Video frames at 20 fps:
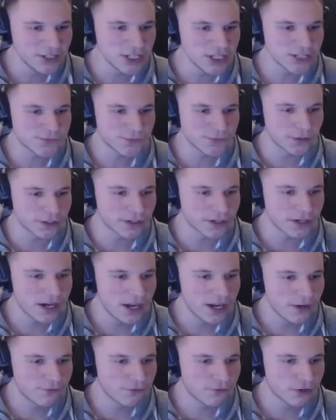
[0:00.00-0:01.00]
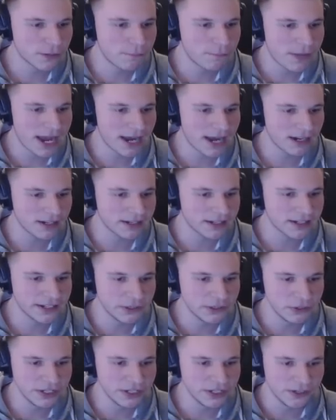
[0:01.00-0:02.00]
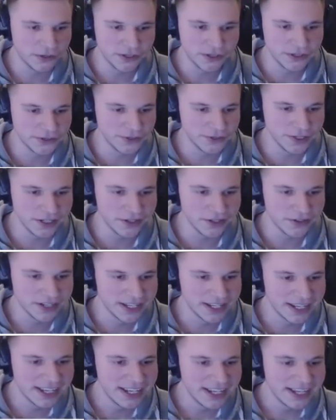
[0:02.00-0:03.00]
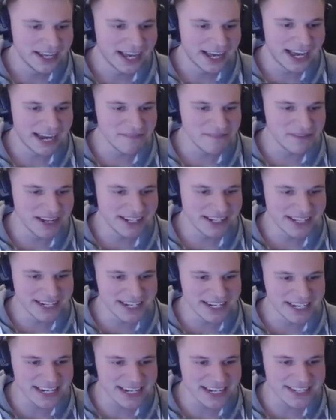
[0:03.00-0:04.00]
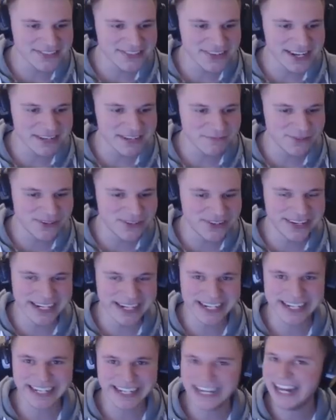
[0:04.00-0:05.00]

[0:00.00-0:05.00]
Use for for paddling. Who knew? Who knew? I'm not gonna need you anymore.